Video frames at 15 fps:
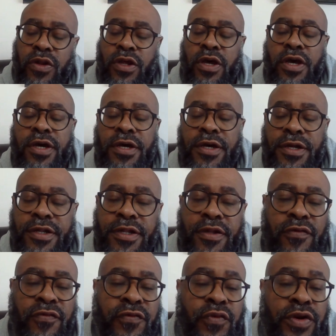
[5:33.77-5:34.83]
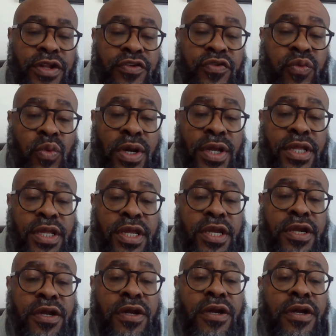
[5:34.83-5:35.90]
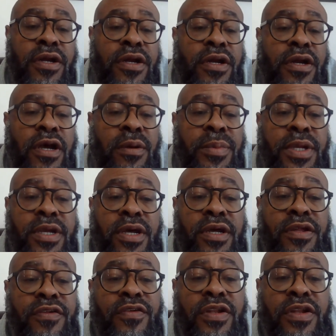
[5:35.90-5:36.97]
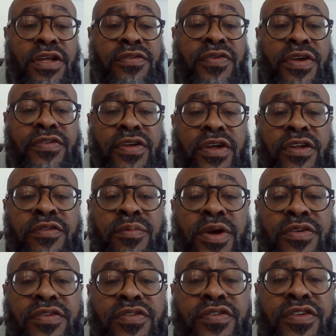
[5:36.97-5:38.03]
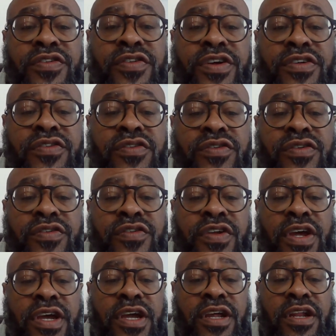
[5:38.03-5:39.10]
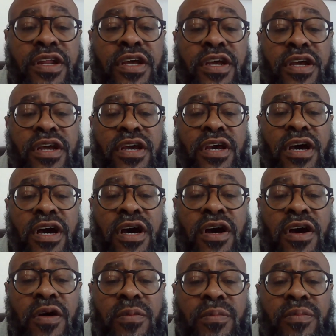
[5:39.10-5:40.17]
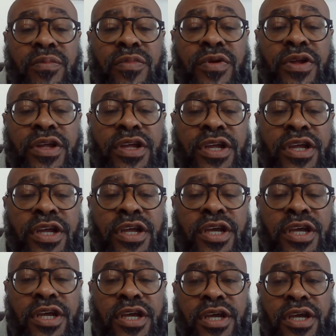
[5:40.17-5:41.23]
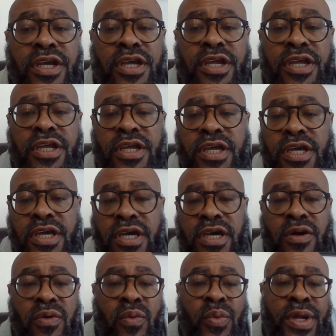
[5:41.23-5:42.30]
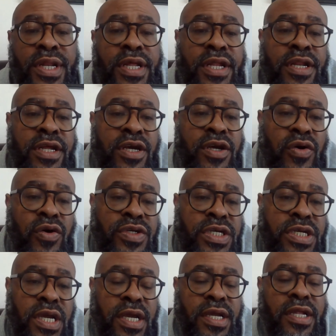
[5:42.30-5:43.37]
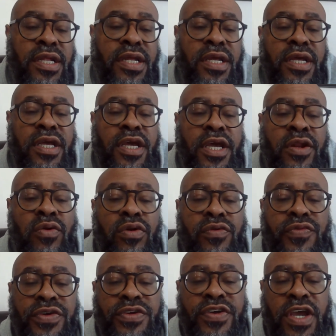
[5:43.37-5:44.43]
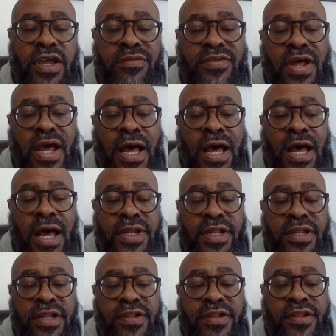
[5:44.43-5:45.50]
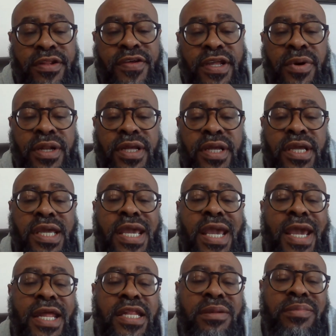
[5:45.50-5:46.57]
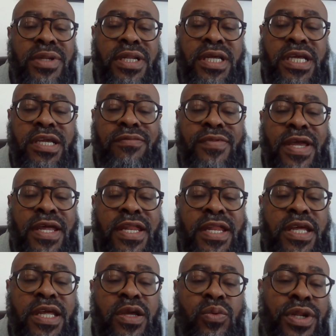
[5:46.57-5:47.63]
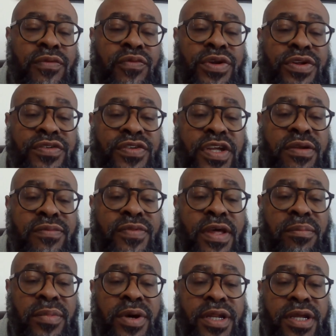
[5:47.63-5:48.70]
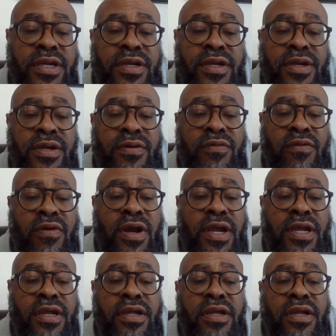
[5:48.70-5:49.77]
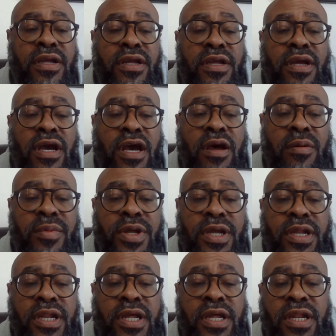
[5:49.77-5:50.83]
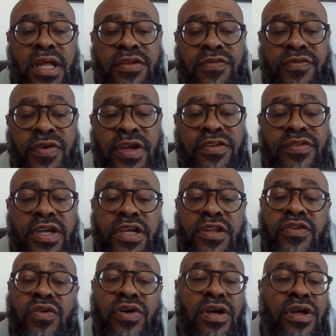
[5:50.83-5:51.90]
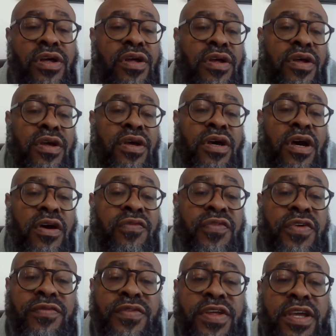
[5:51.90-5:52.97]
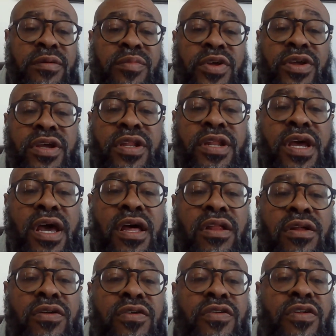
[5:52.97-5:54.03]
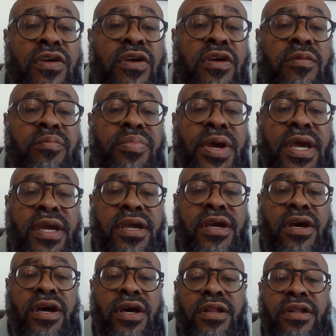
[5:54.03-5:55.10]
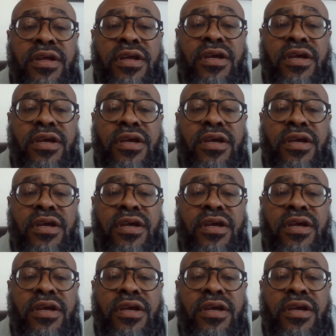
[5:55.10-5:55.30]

Uh, for this one year. Because let's face it, as much as the Sixers are saying, um, yeah, we didn't negotiate, in order for James to opt in and take that money, he had to believe that he wouldn't have received that money, right? I mean, and let's face it, he took a, a $15 million pay cut